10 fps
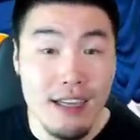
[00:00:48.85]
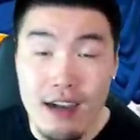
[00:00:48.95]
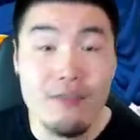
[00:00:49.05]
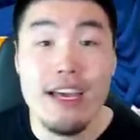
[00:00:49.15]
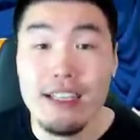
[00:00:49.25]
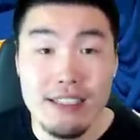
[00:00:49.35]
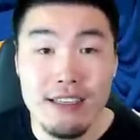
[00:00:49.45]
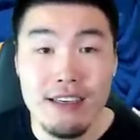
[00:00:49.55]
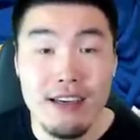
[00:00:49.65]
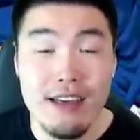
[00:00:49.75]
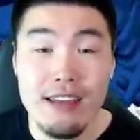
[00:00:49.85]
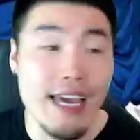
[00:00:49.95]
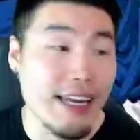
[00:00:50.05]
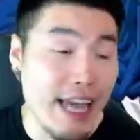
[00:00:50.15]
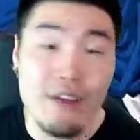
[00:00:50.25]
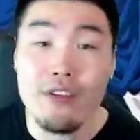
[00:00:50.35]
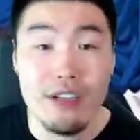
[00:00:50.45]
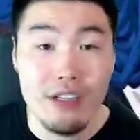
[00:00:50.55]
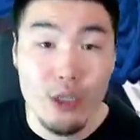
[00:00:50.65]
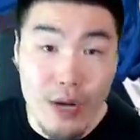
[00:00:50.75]
event they had
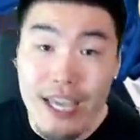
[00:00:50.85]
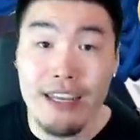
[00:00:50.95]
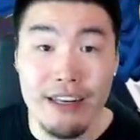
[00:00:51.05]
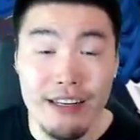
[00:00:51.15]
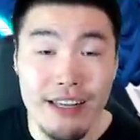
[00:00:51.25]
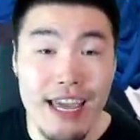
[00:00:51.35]
ever created.